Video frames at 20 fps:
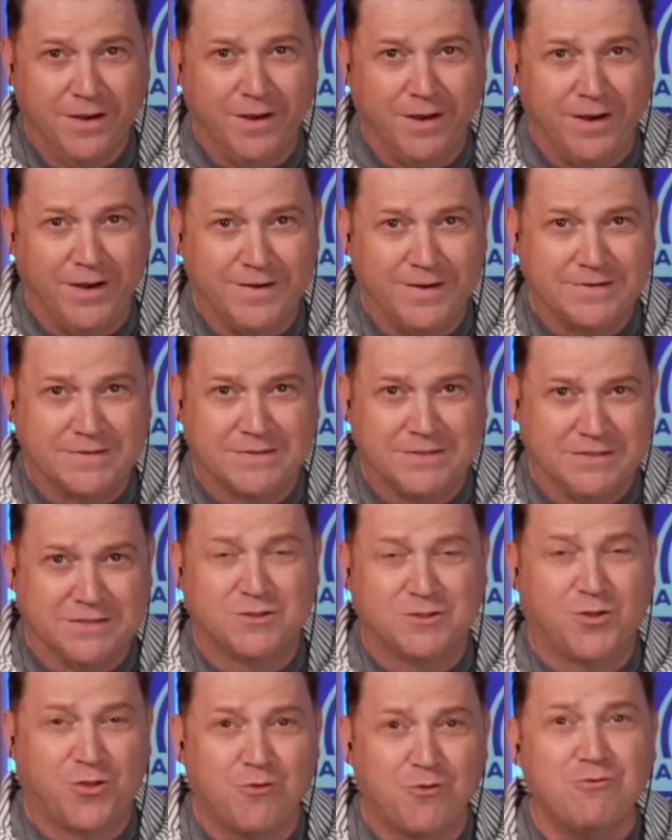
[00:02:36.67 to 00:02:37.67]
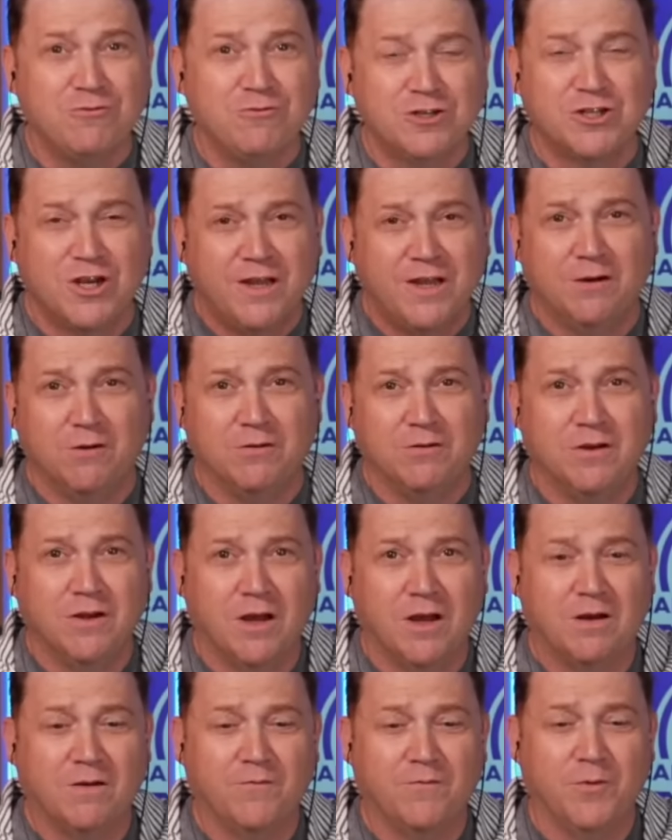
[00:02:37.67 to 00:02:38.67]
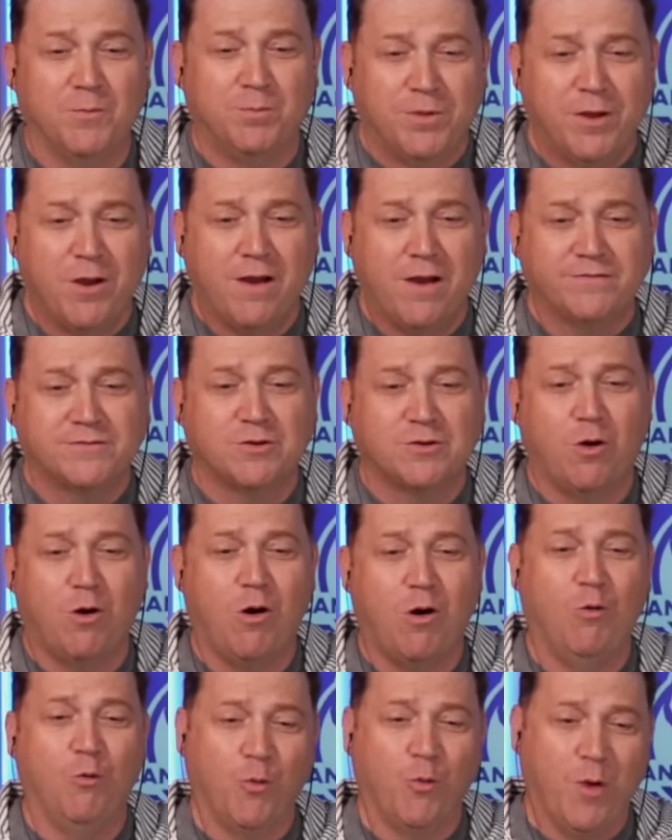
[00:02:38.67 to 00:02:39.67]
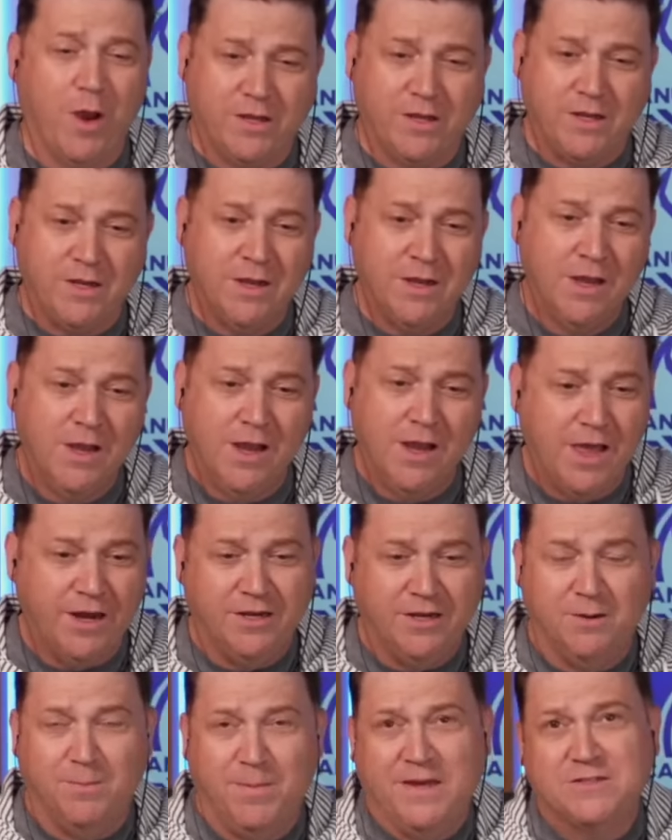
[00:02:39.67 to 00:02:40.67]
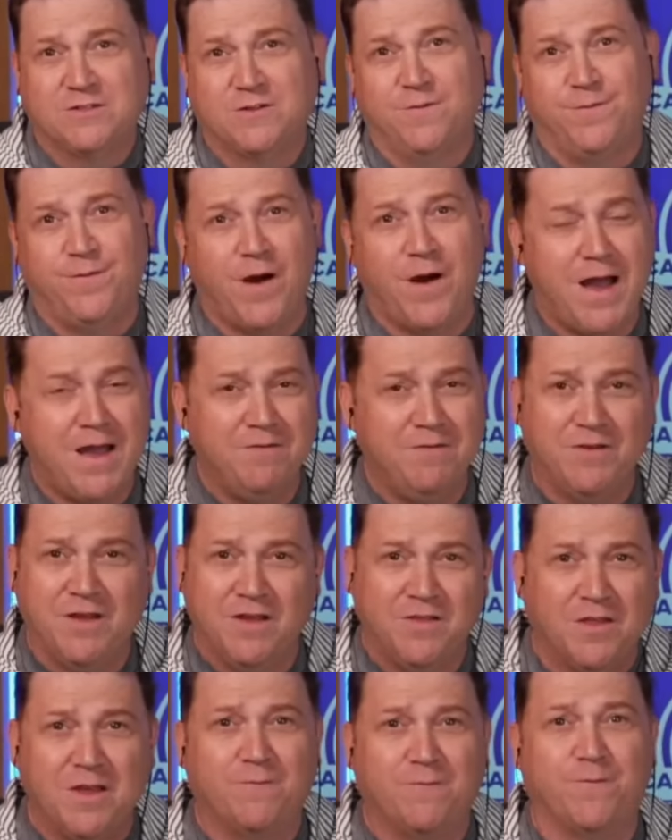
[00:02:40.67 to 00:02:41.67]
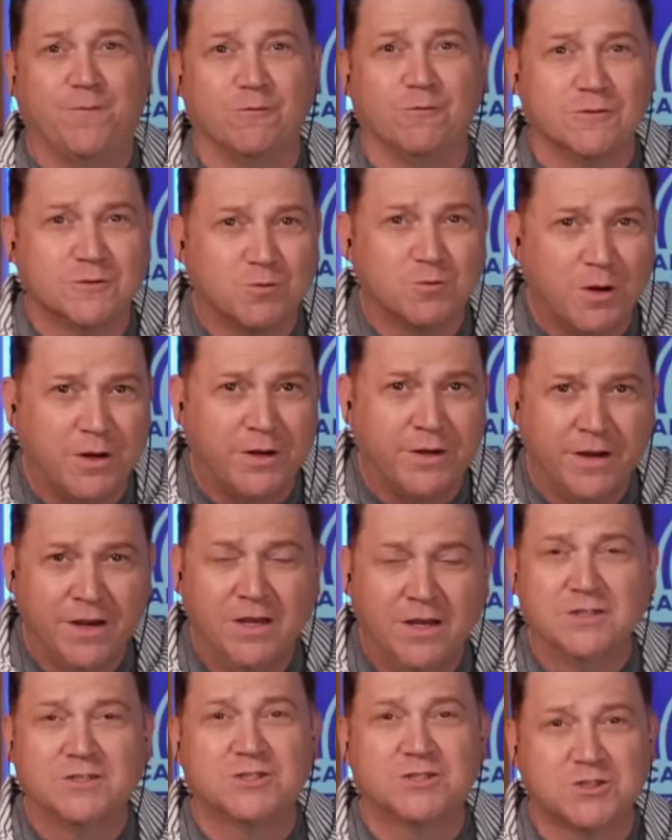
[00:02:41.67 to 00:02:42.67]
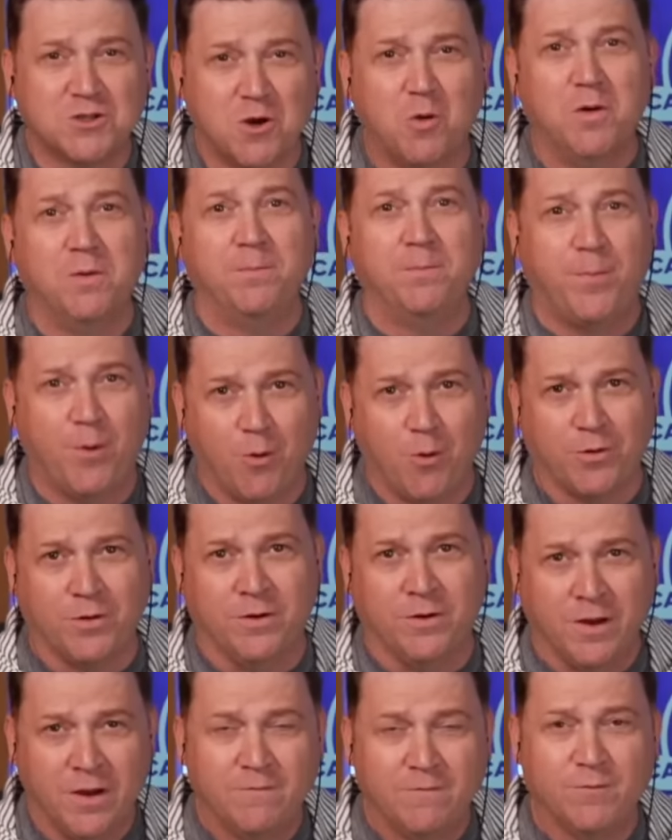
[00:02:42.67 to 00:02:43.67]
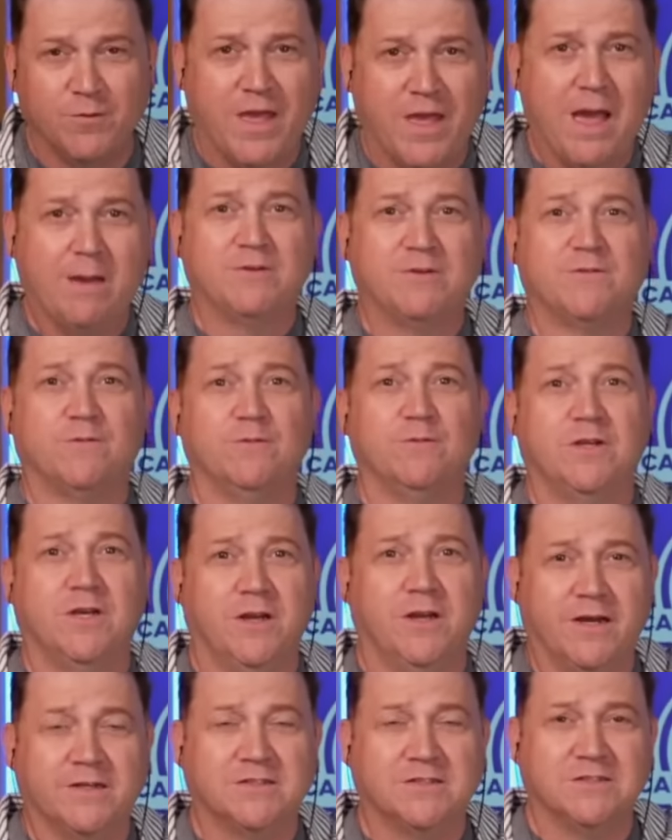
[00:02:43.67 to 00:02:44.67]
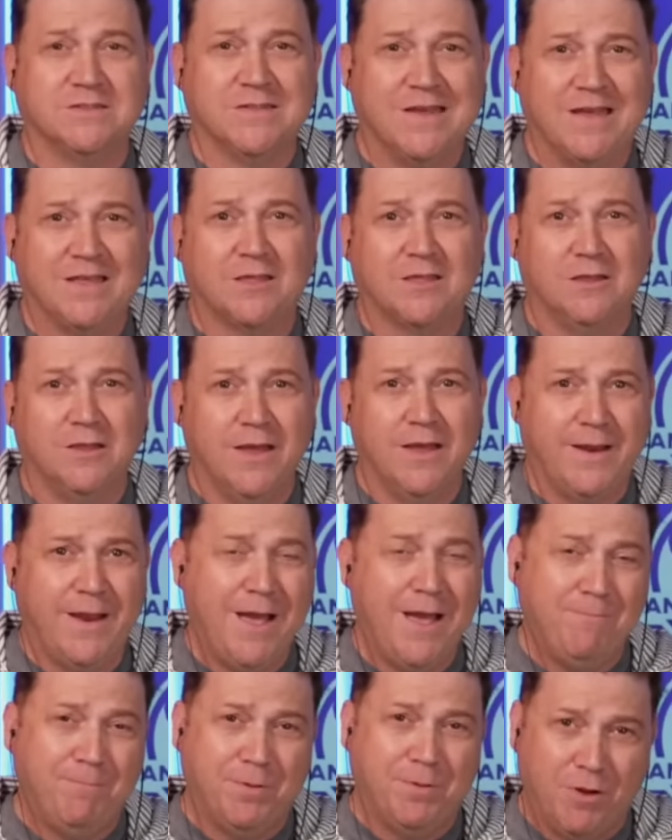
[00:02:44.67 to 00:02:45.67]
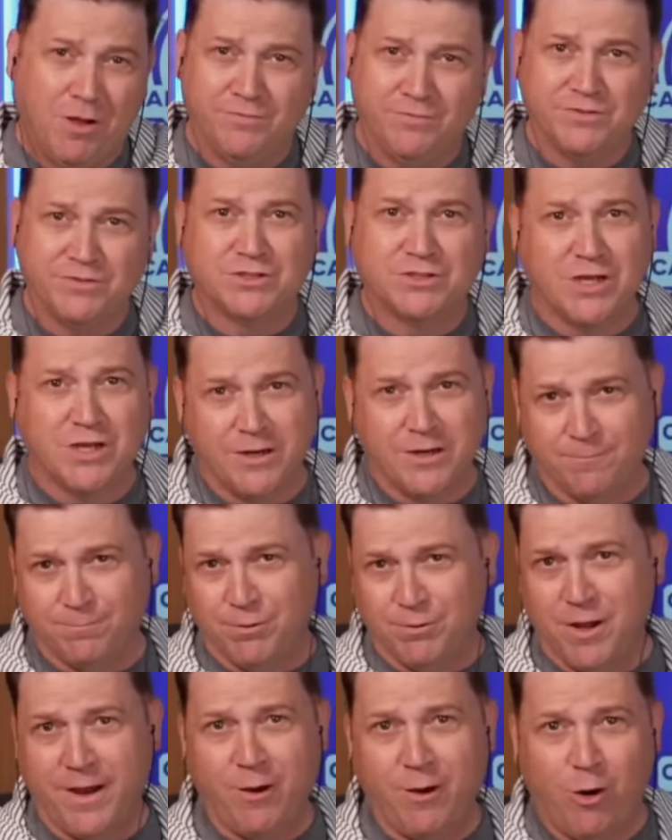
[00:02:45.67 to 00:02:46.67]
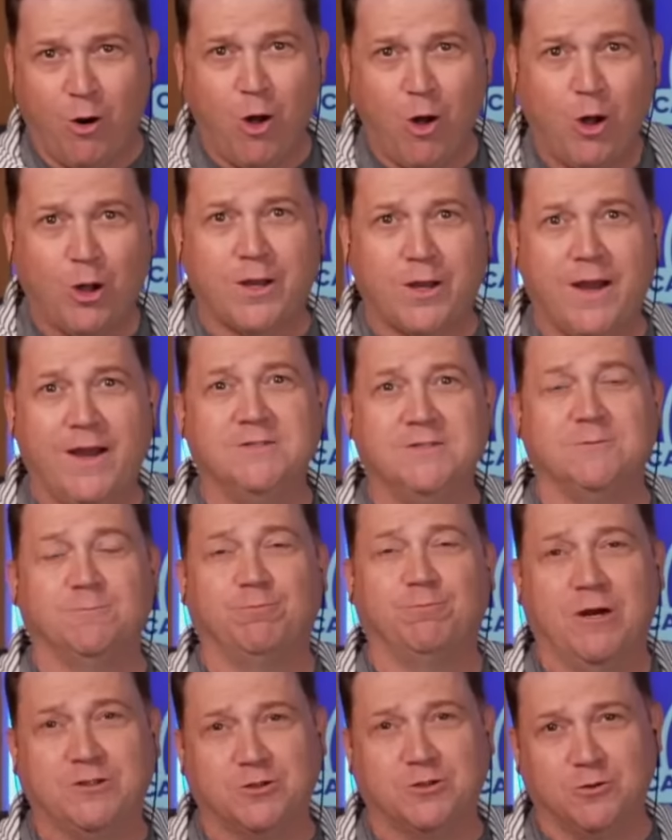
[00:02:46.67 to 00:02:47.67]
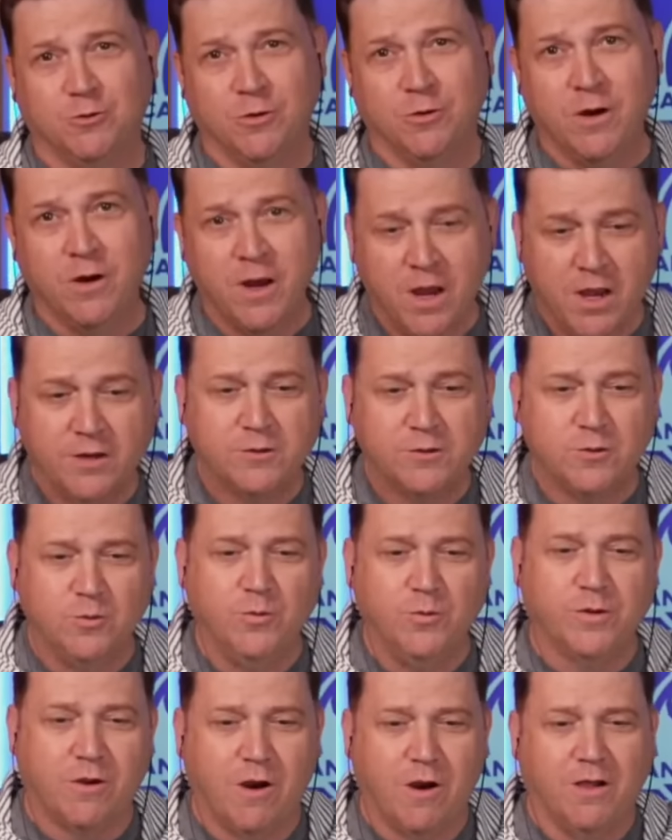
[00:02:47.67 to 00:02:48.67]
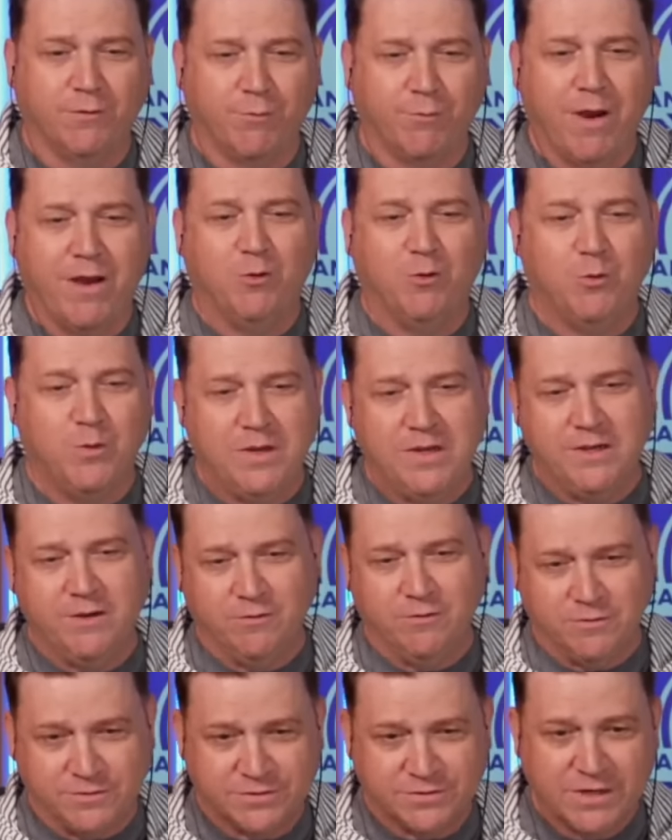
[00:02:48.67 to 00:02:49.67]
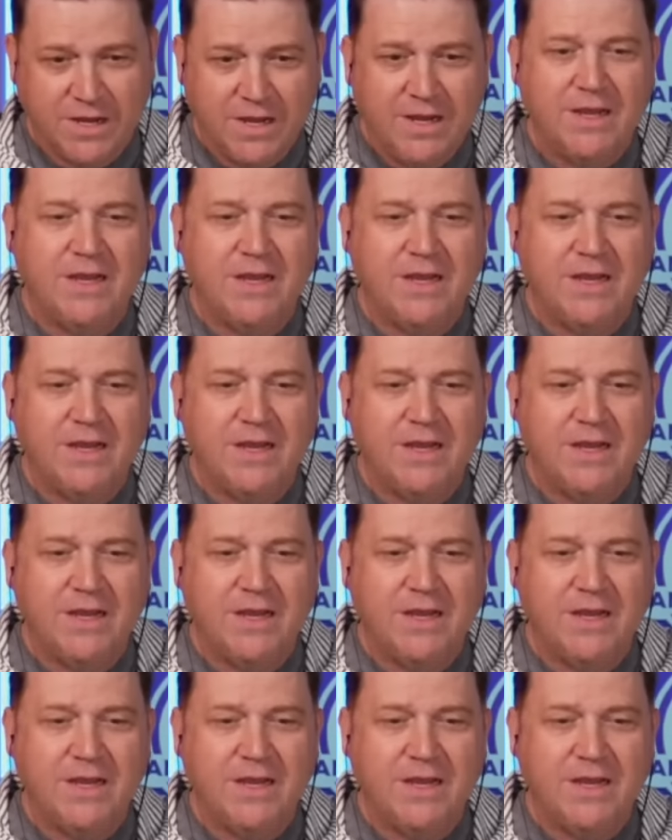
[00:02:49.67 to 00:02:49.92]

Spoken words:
It's his third shutout of the playoffs already, and in a best-of-5, getting that first one so important for the Abbotsford Canucks as they get the leg up and all of a sudden apply all kinds of pressure to the Colorado Eagles.